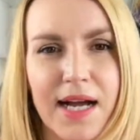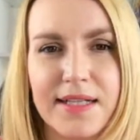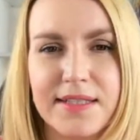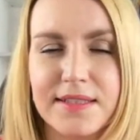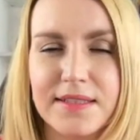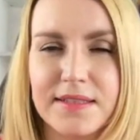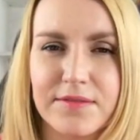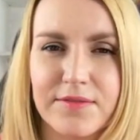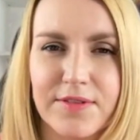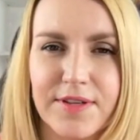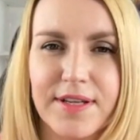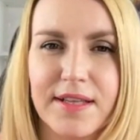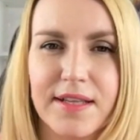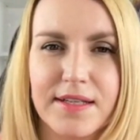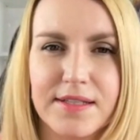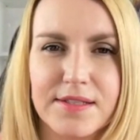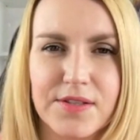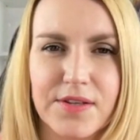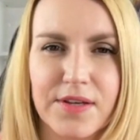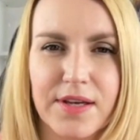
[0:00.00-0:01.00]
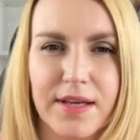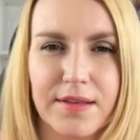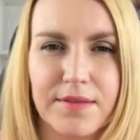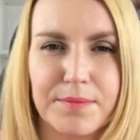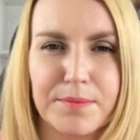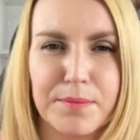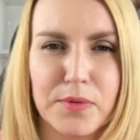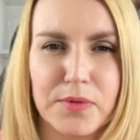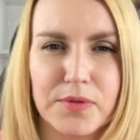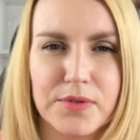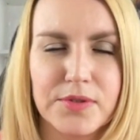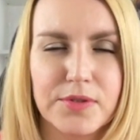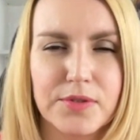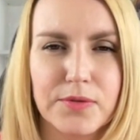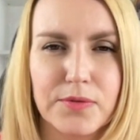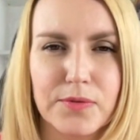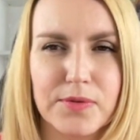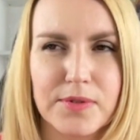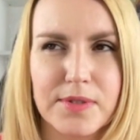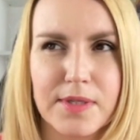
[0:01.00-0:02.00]
I didn't realize they had
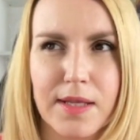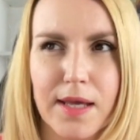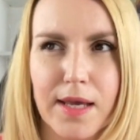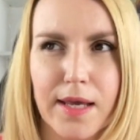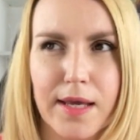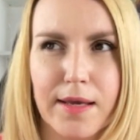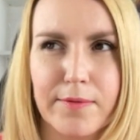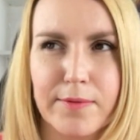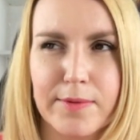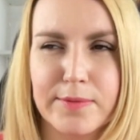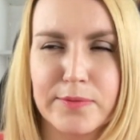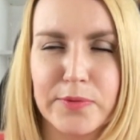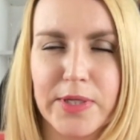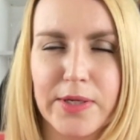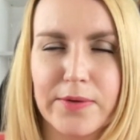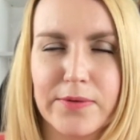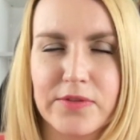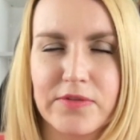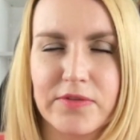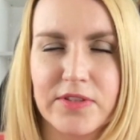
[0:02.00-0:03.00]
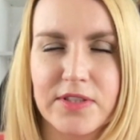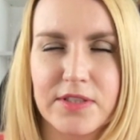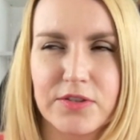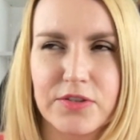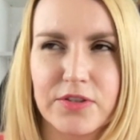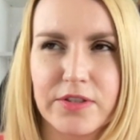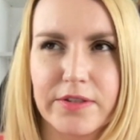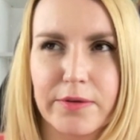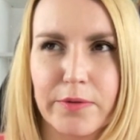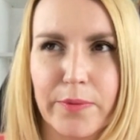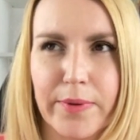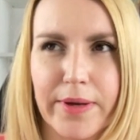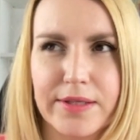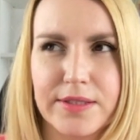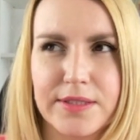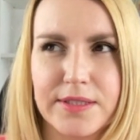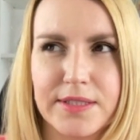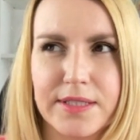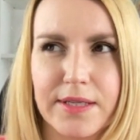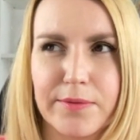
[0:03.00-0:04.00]
monsoons. Like, when I was researching the
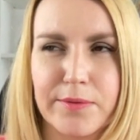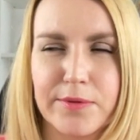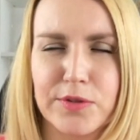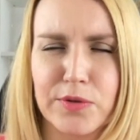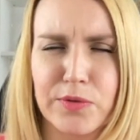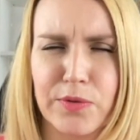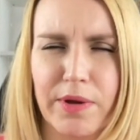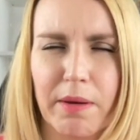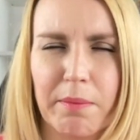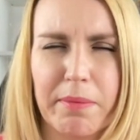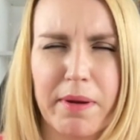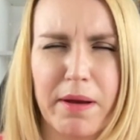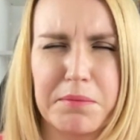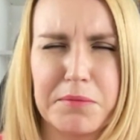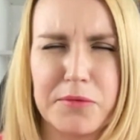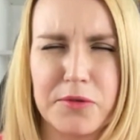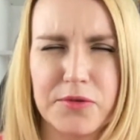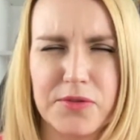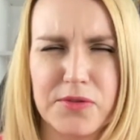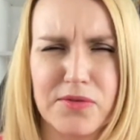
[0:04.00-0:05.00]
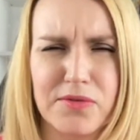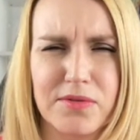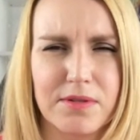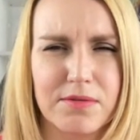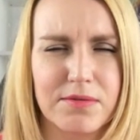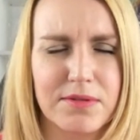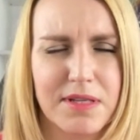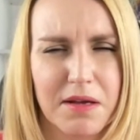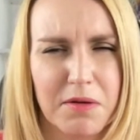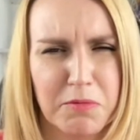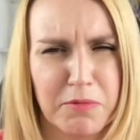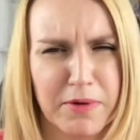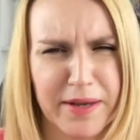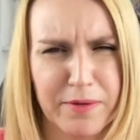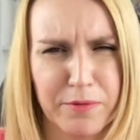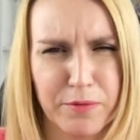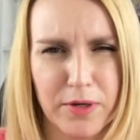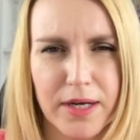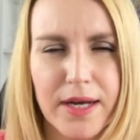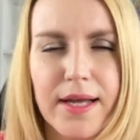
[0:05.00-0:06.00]
weather, they were talking about monsoons. I was like, wait,
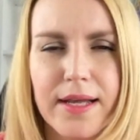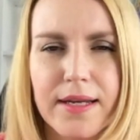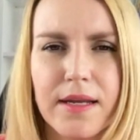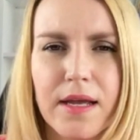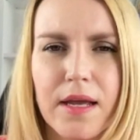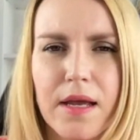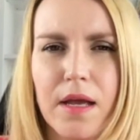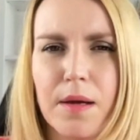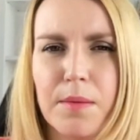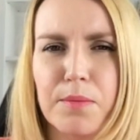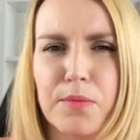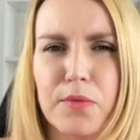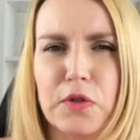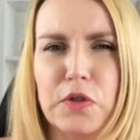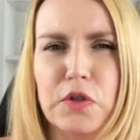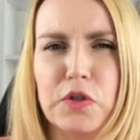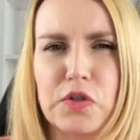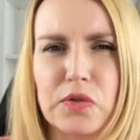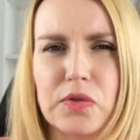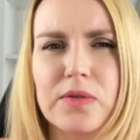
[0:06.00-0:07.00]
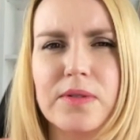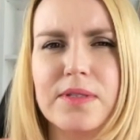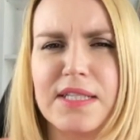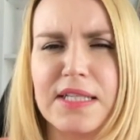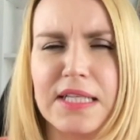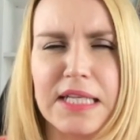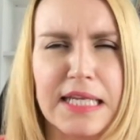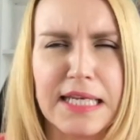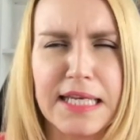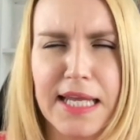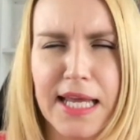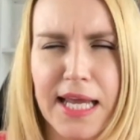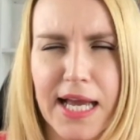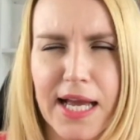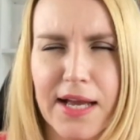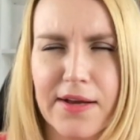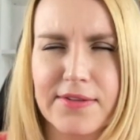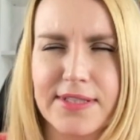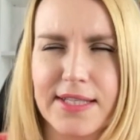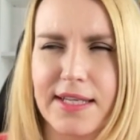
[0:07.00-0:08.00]
what? Monsoons in India?
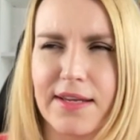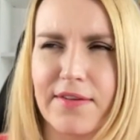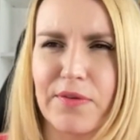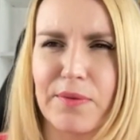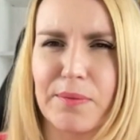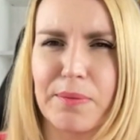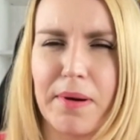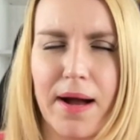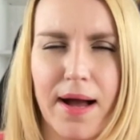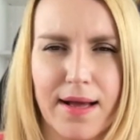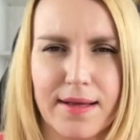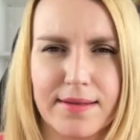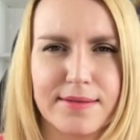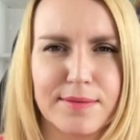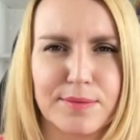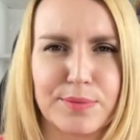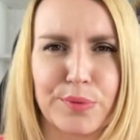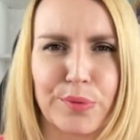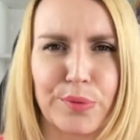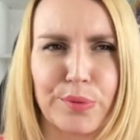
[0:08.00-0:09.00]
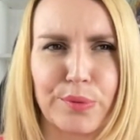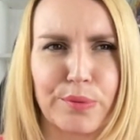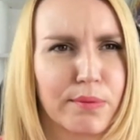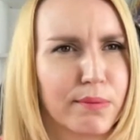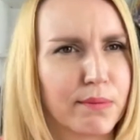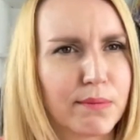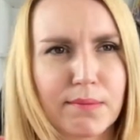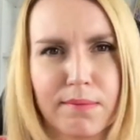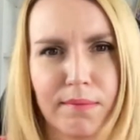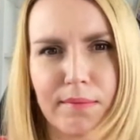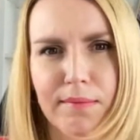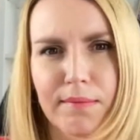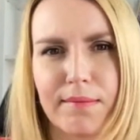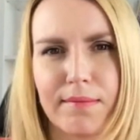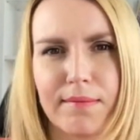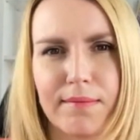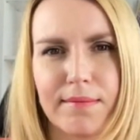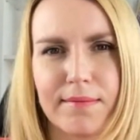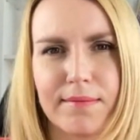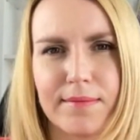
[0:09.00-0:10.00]
How's that even possible?
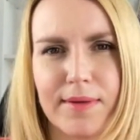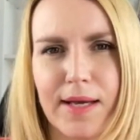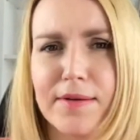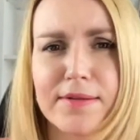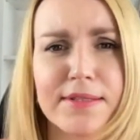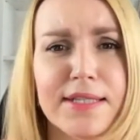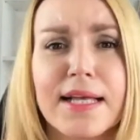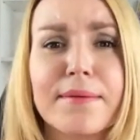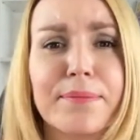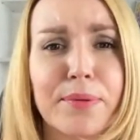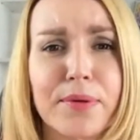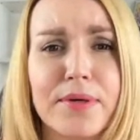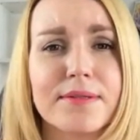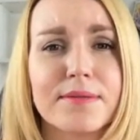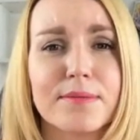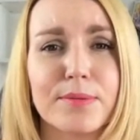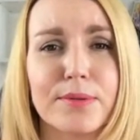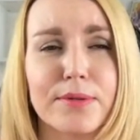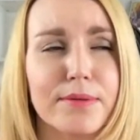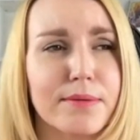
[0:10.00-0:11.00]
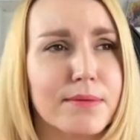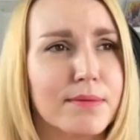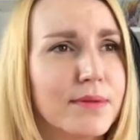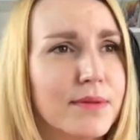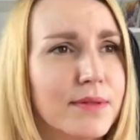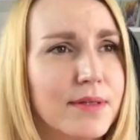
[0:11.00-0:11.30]
How's that possible?